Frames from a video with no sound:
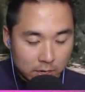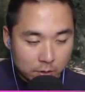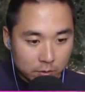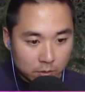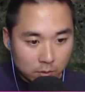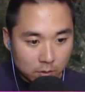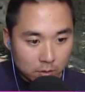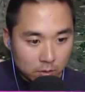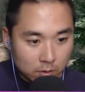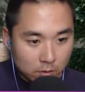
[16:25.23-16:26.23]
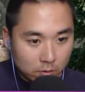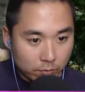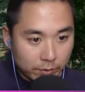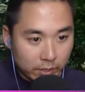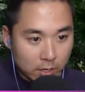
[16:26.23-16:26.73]
get out.
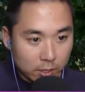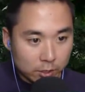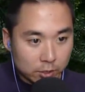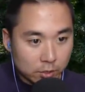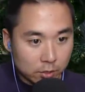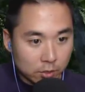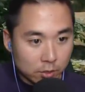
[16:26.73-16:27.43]
Oh my gosh.